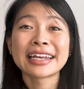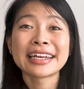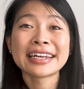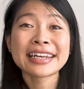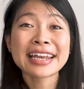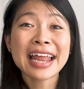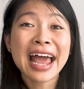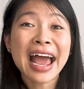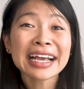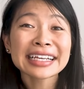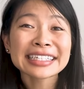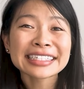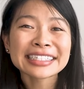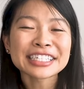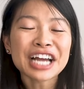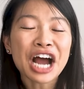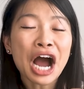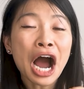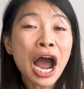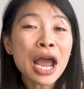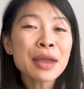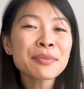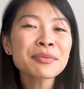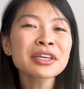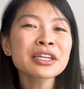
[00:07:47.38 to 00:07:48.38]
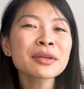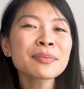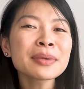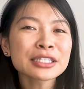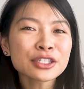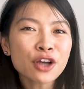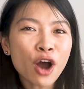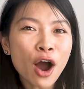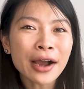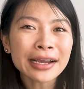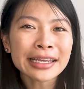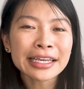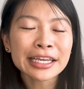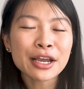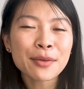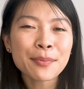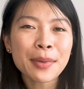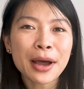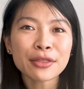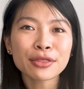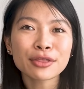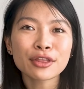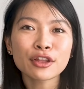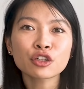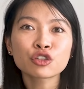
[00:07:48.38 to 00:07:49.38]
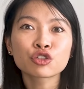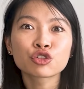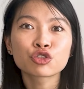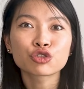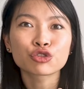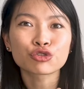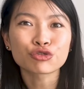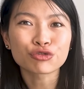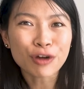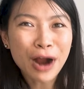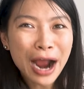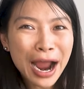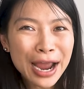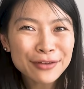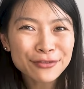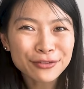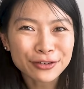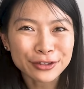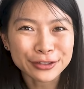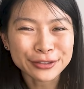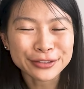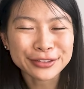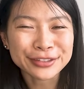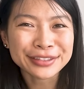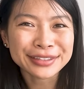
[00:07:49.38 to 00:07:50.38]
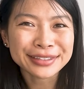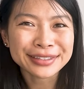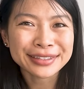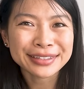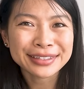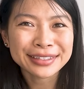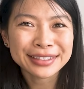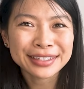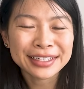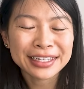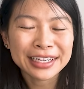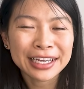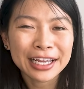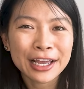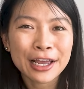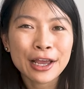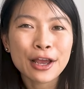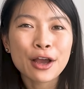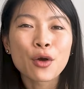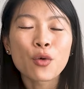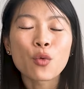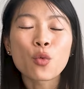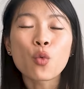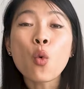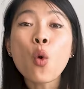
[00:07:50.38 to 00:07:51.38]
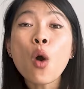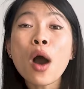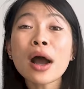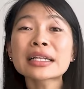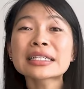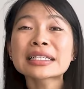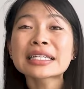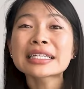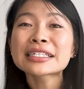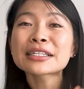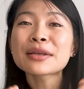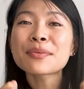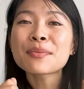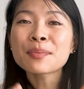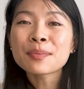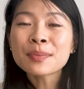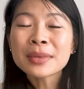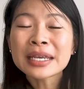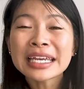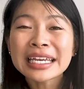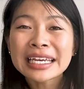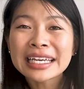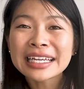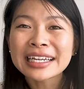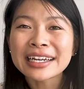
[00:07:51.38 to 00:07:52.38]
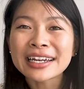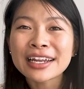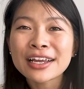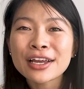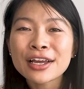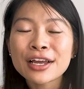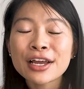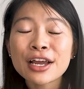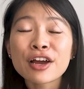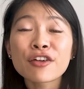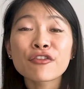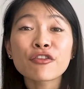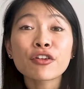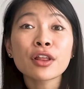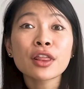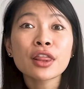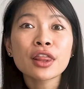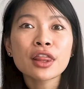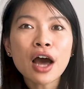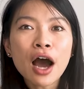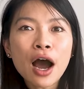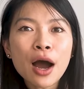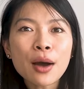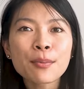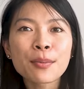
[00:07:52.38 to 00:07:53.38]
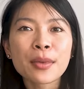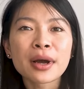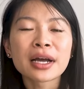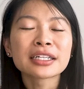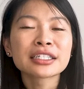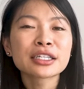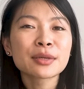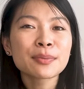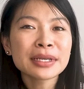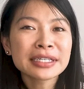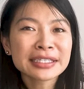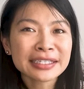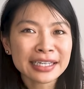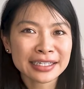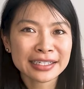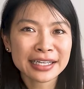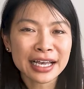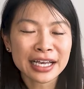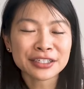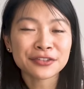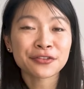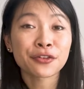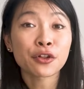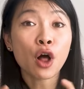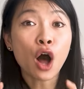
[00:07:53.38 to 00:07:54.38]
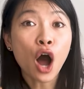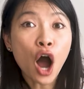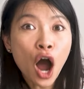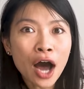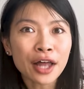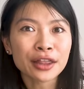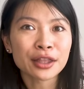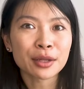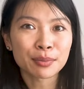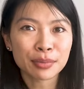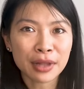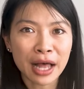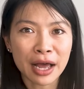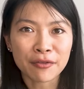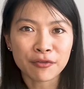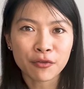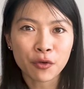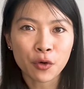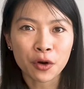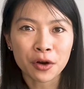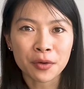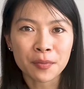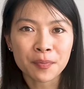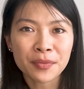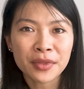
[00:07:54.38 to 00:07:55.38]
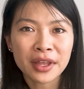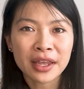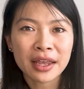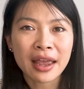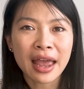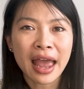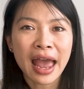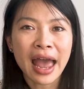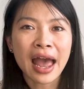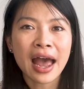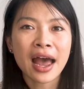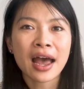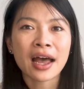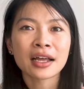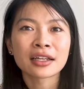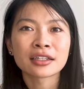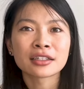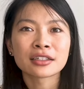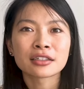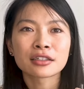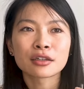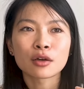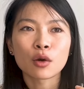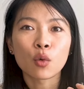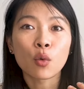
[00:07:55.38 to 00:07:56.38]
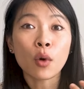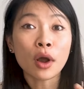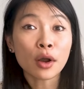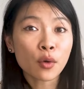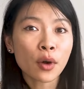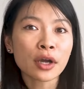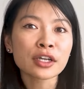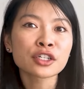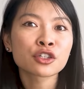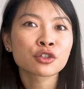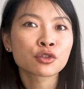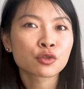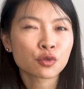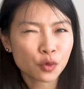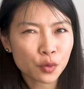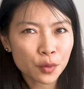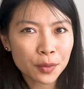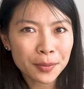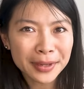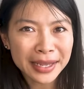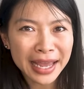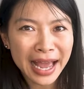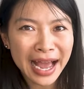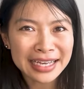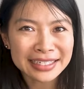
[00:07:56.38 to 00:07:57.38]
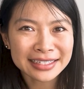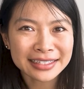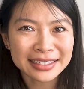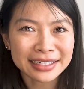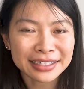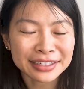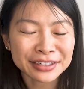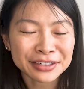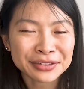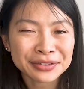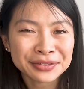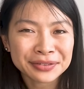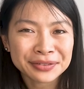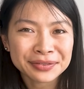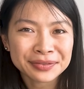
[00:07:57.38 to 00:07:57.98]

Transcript: Next, I'm going to be talking about the drivers. What does it mean for them to be successful on the platform, and what questions we would be asking?